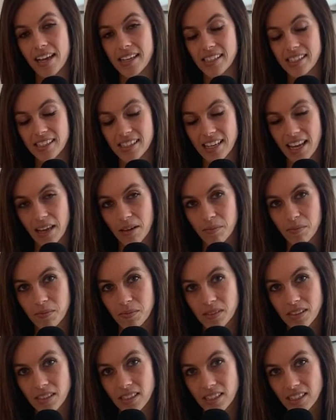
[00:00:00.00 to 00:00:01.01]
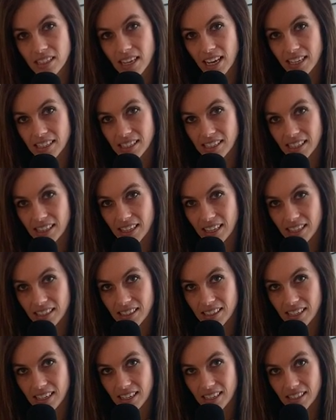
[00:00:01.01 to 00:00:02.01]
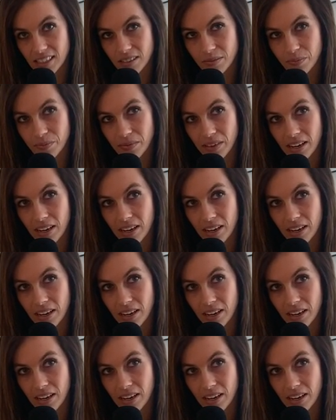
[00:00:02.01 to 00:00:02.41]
as I'm discussing these things.